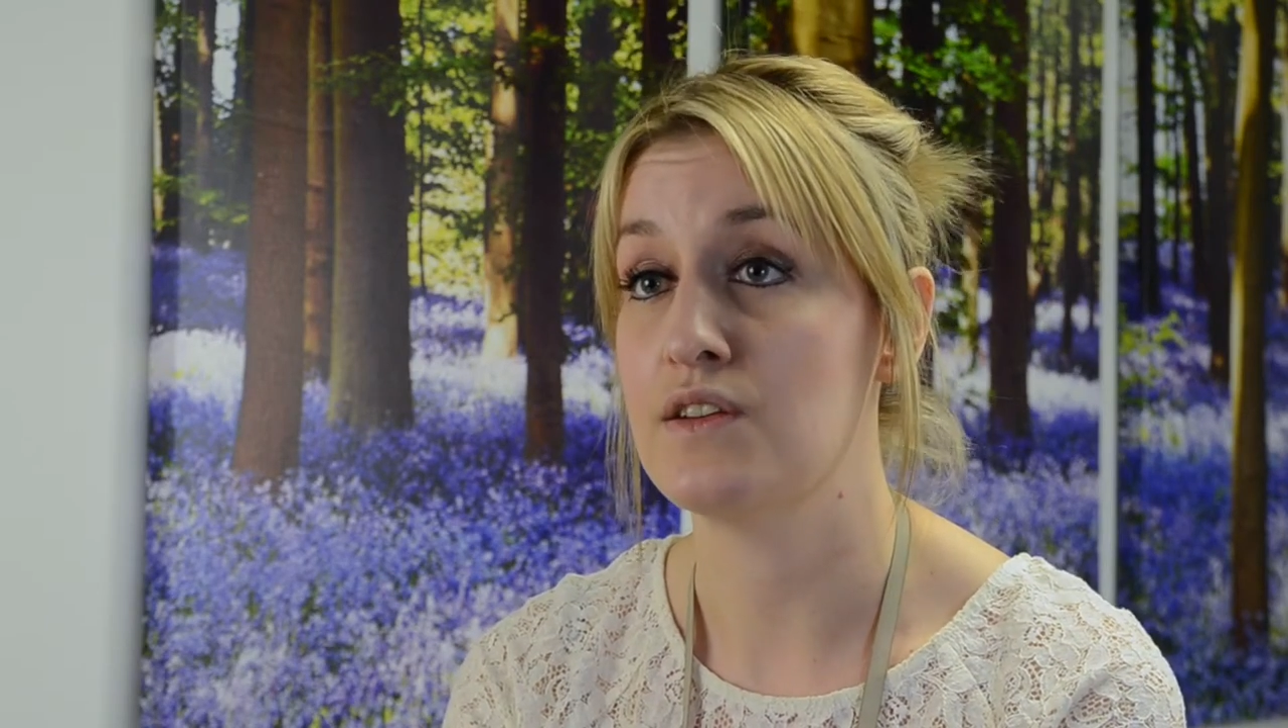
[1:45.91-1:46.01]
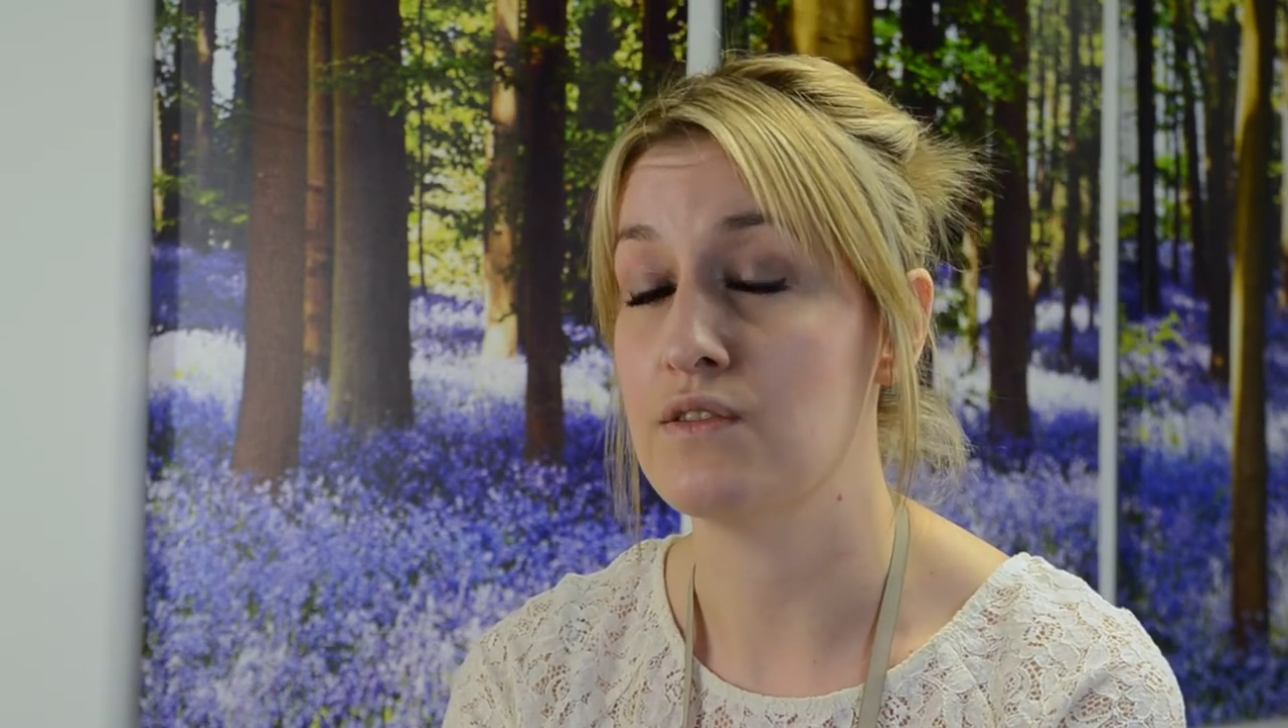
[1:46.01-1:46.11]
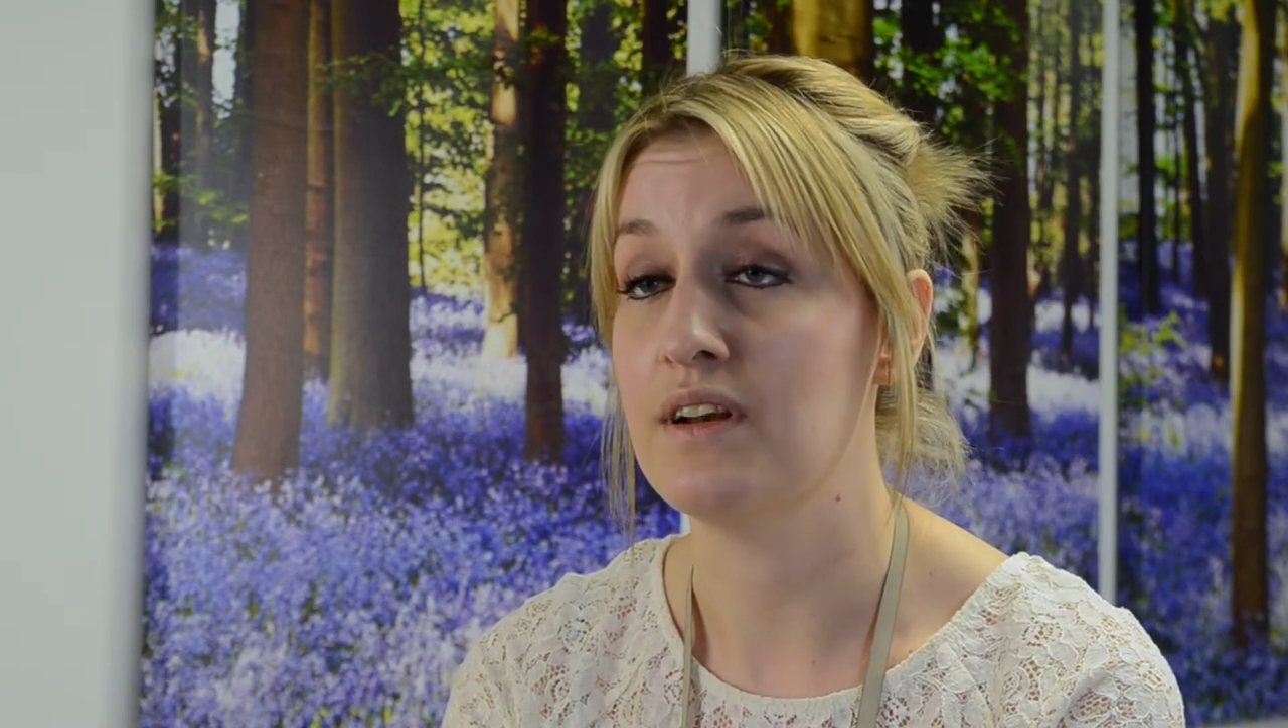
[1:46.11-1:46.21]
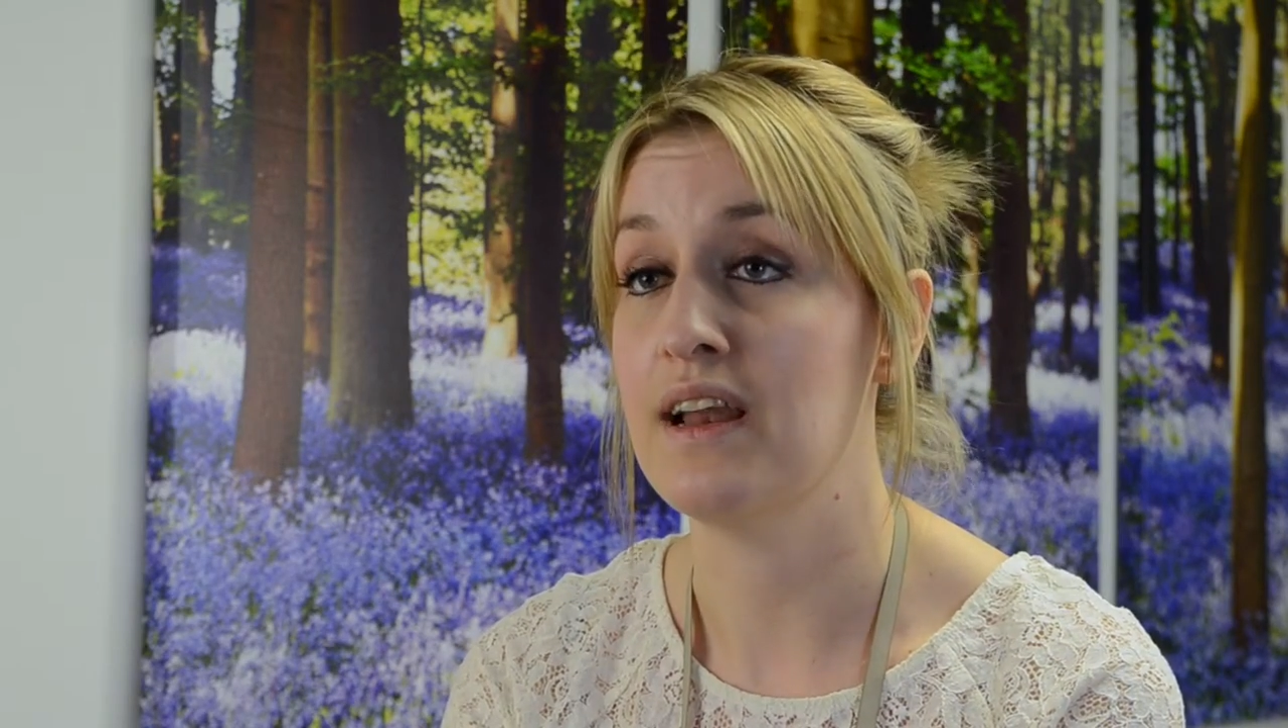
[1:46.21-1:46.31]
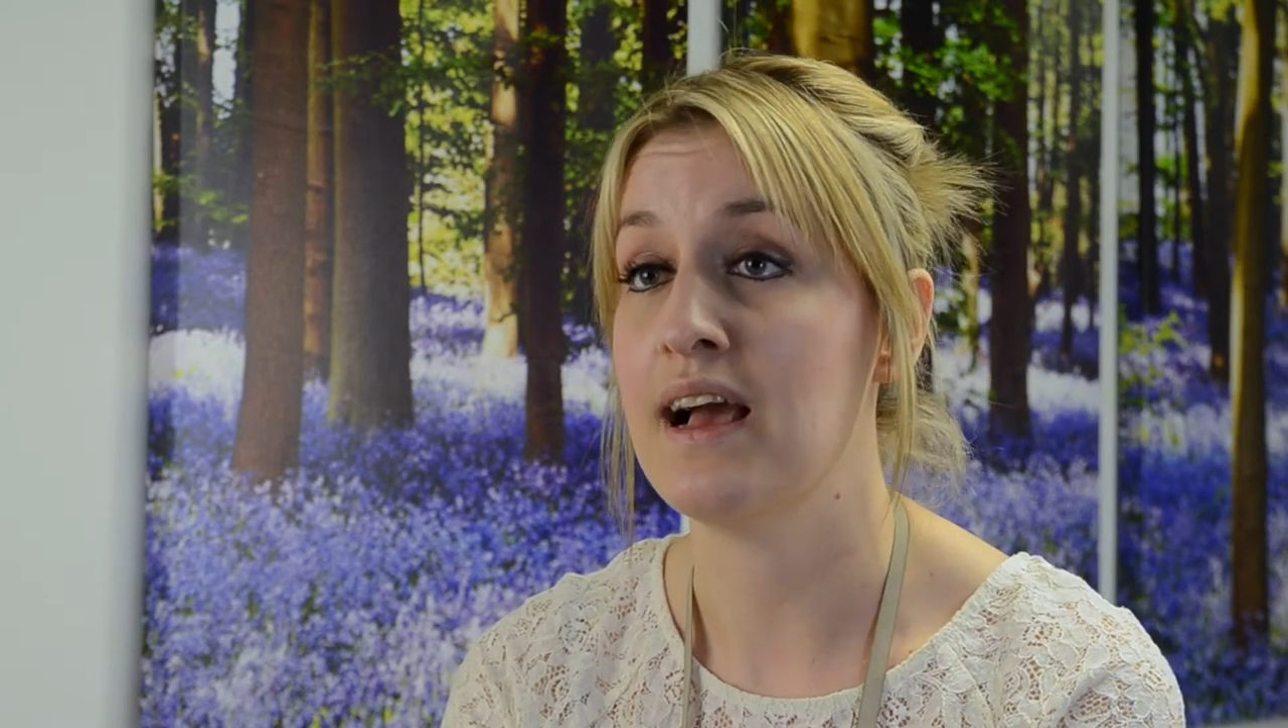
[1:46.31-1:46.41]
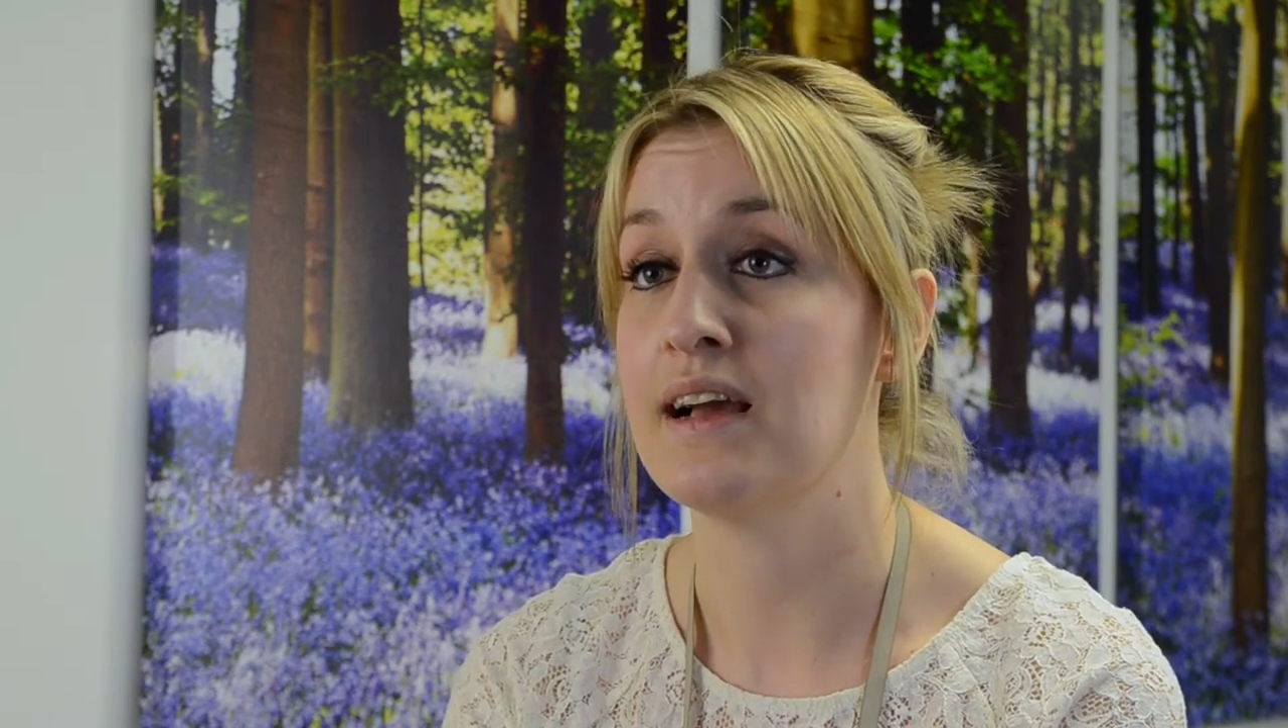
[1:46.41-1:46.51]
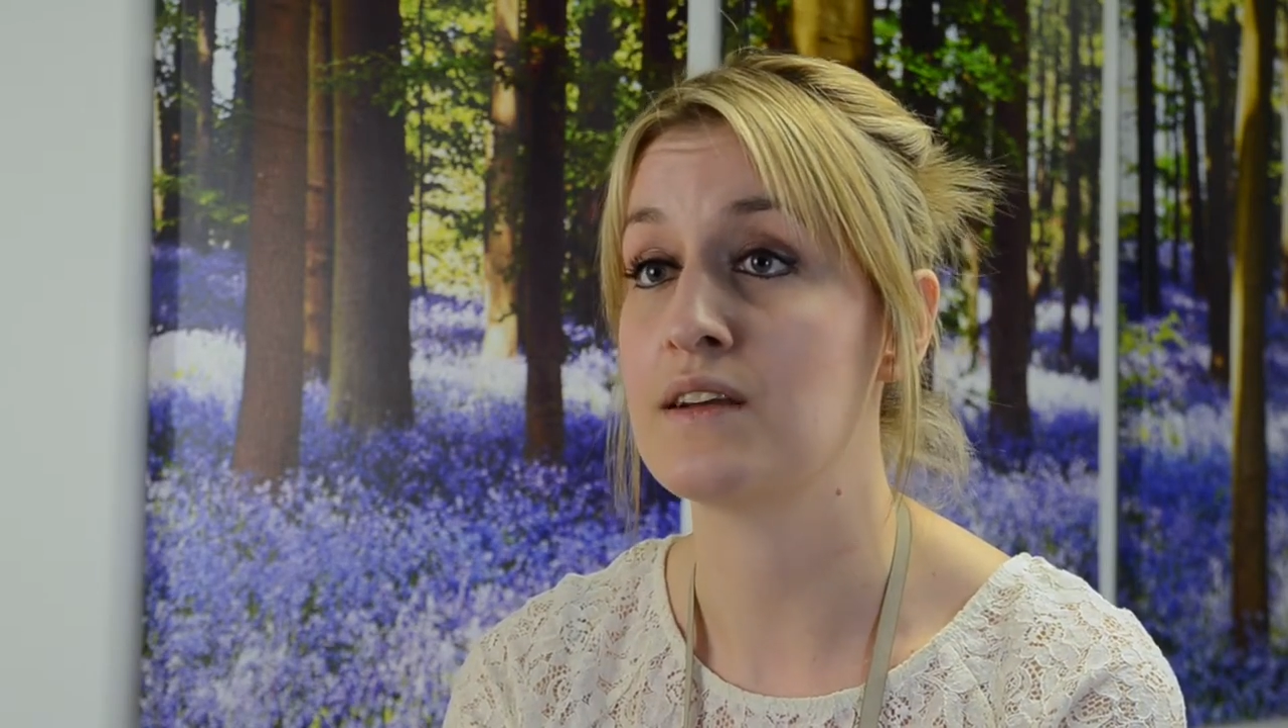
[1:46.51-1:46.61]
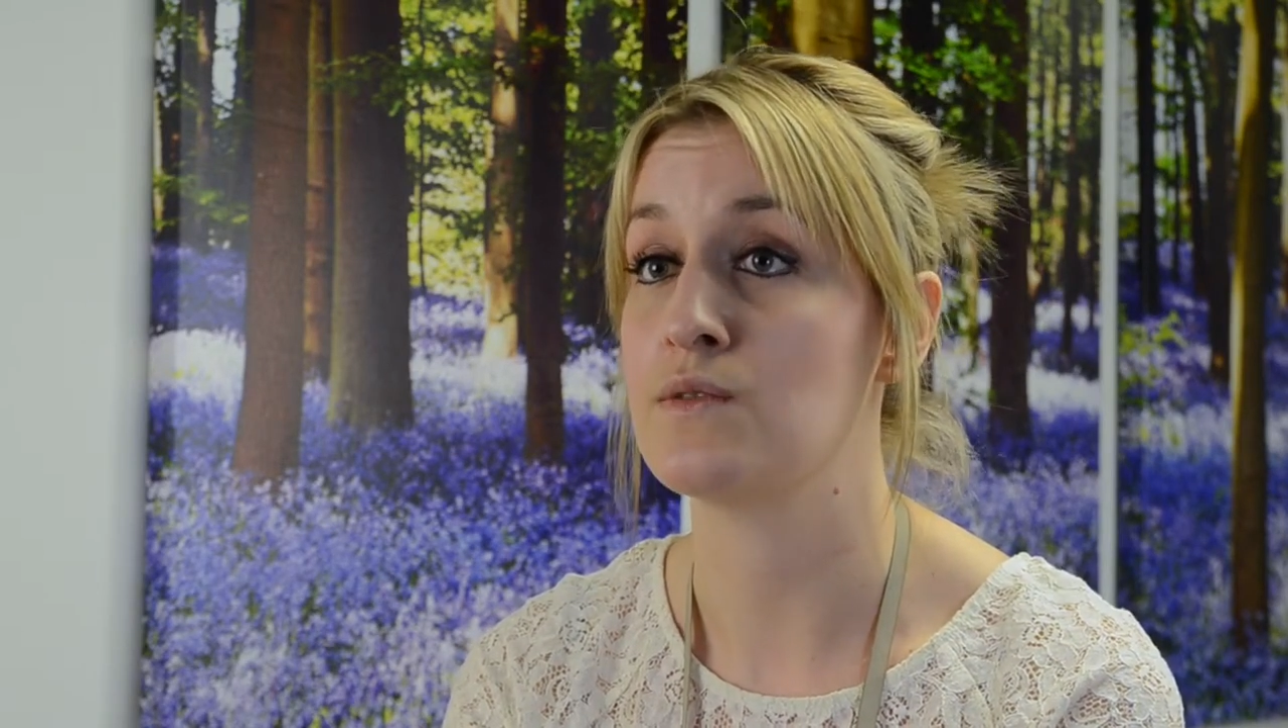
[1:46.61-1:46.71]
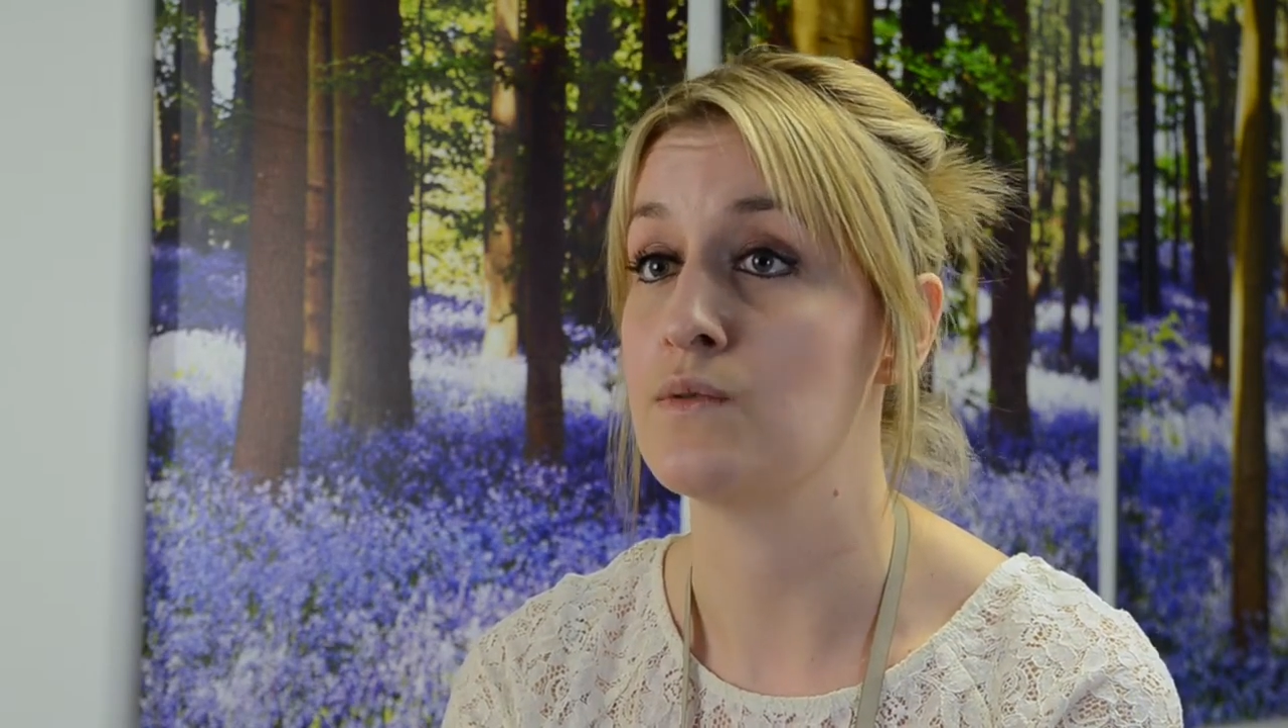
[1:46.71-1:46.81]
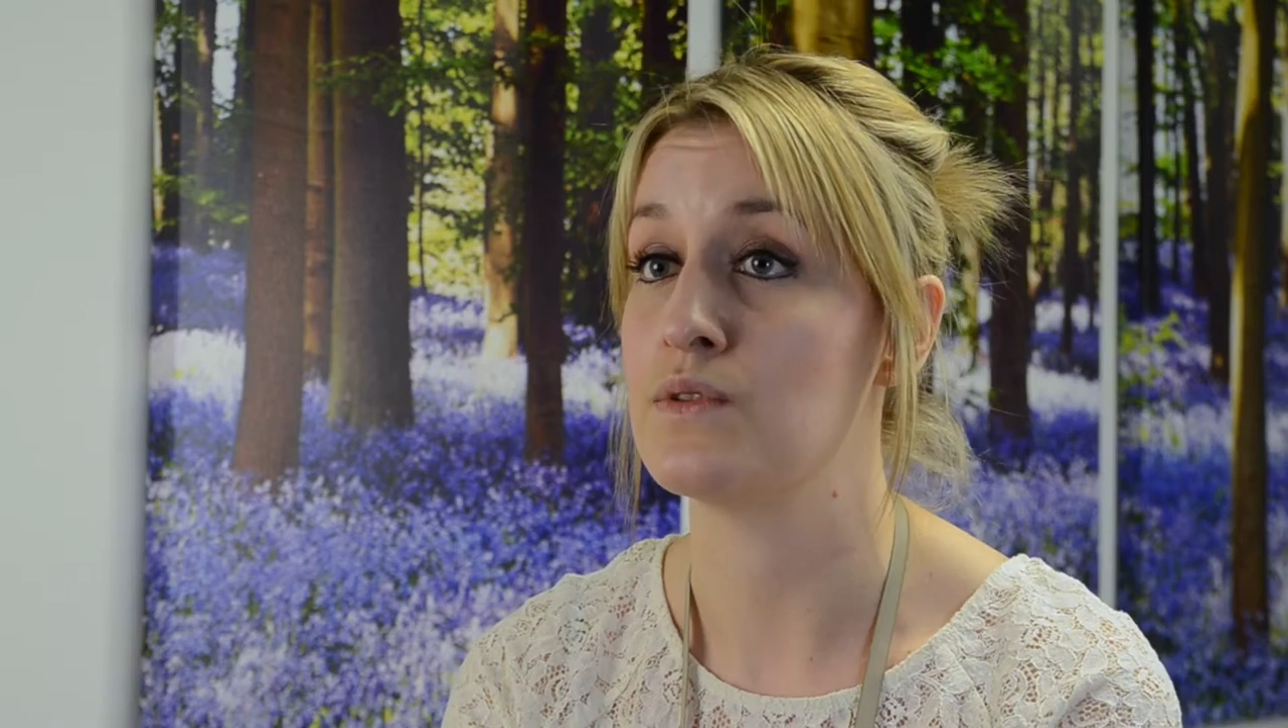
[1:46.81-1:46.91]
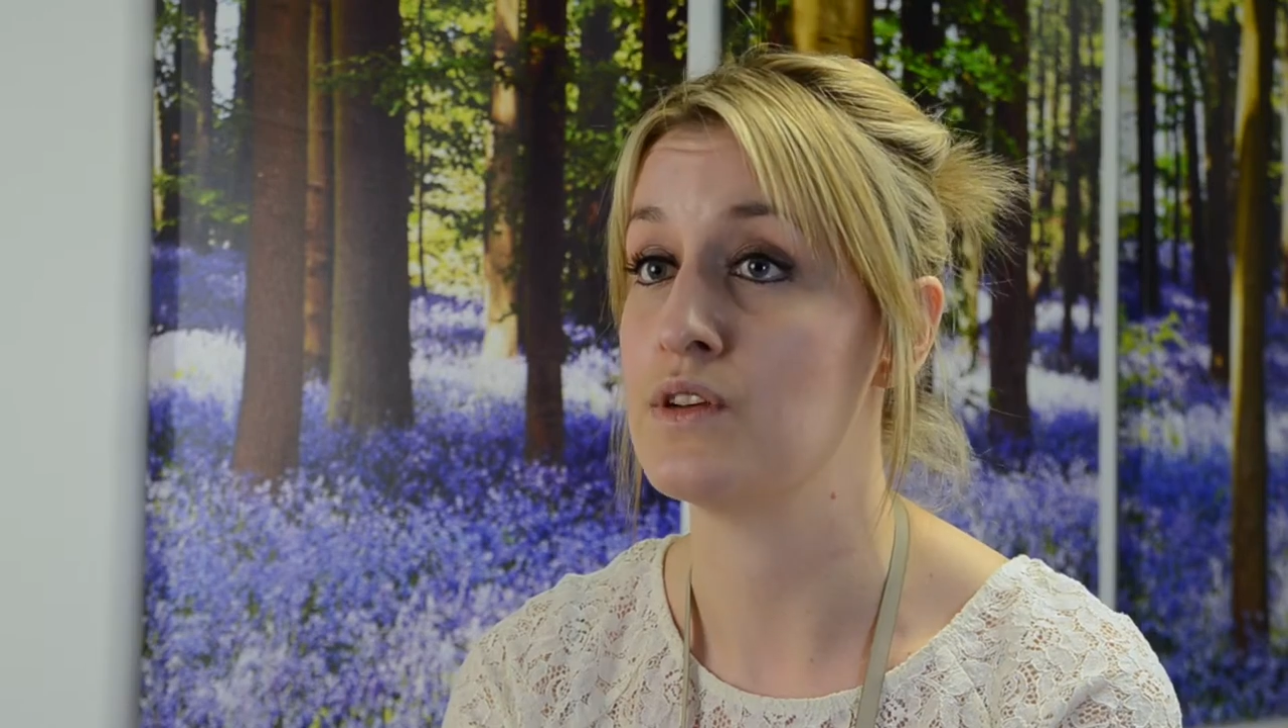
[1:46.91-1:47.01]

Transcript: to relax or